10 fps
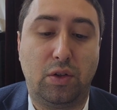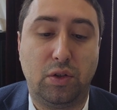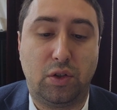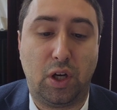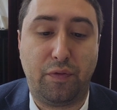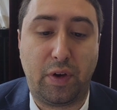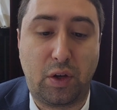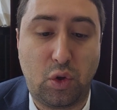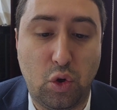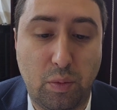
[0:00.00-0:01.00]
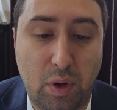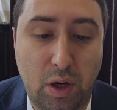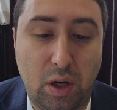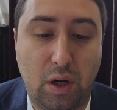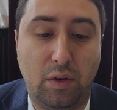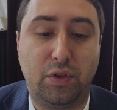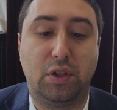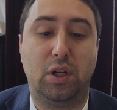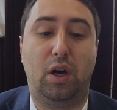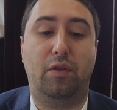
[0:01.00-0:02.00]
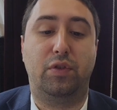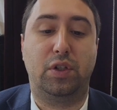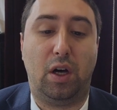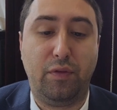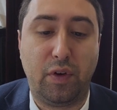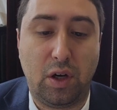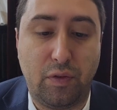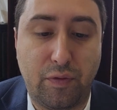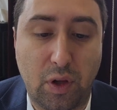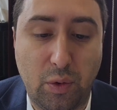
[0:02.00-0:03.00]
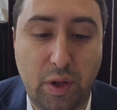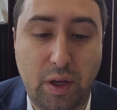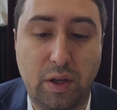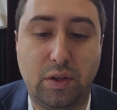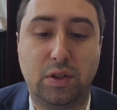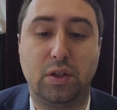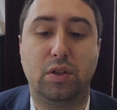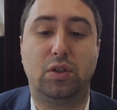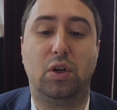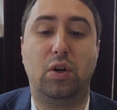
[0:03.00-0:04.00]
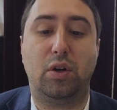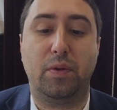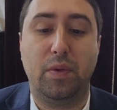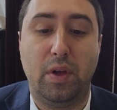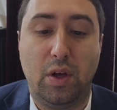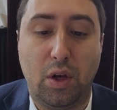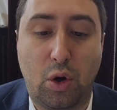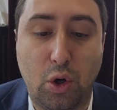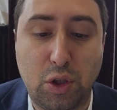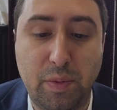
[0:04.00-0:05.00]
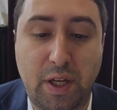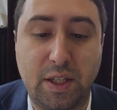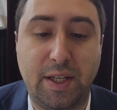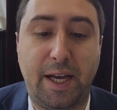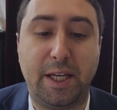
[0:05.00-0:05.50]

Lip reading: suffix tuma of safa, of floating, is tar. It only